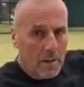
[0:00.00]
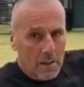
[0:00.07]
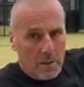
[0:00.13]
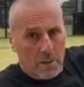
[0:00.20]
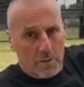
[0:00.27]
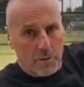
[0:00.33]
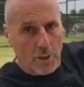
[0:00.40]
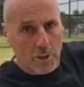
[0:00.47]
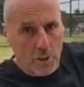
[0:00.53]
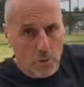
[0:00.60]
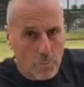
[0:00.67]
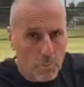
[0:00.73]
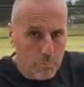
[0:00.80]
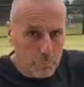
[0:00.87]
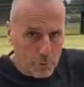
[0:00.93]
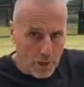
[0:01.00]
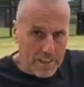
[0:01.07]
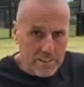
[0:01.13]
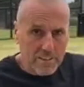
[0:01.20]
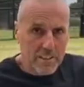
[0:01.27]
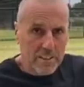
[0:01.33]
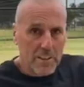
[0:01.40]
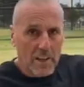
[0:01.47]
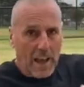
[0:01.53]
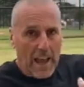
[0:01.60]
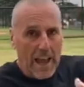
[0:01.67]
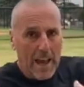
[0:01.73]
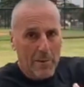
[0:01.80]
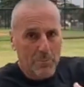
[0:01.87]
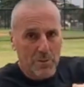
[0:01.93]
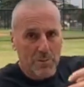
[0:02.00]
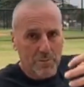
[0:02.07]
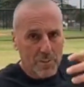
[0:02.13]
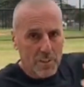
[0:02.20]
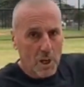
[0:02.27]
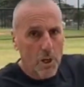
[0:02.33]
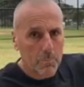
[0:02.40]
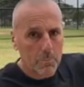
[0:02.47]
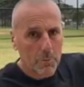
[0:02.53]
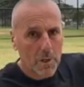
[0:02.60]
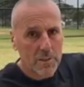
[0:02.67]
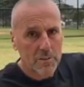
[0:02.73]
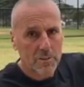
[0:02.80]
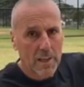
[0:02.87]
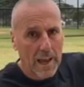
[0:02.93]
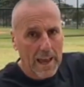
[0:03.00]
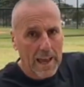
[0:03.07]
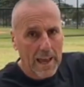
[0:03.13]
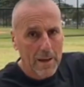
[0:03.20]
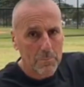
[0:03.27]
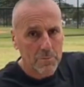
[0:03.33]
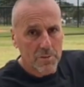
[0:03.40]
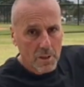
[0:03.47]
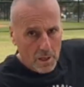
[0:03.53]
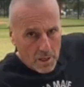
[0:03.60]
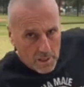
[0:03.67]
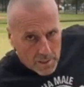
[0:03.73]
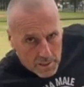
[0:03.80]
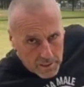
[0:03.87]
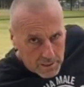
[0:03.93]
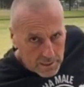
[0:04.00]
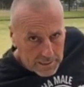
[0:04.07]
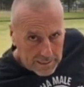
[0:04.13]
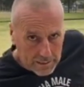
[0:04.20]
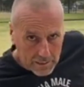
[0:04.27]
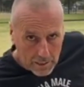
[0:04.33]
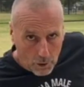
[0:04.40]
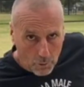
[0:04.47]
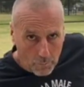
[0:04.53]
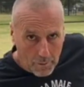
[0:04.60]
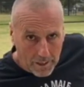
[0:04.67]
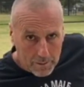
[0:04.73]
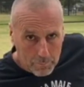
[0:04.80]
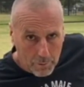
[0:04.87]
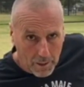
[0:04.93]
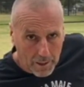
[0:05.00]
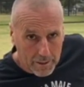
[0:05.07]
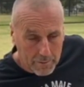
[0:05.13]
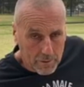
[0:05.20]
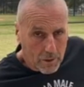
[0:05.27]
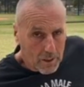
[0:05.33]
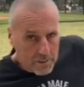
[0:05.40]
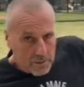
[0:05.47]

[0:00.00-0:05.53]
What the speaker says: So you're bracing your abs. If you don't brace your abs, you're going to get lower back pain, right?